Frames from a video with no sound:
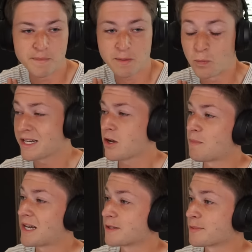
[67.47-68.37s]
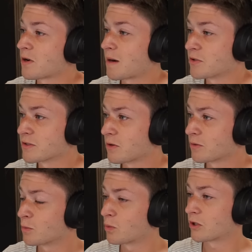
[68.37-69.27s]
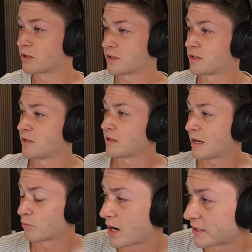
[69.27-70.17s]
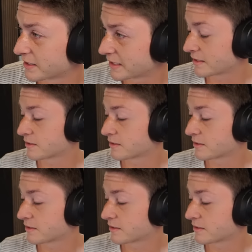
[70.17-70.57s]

And we know my subscribers are the worst at Rocket League,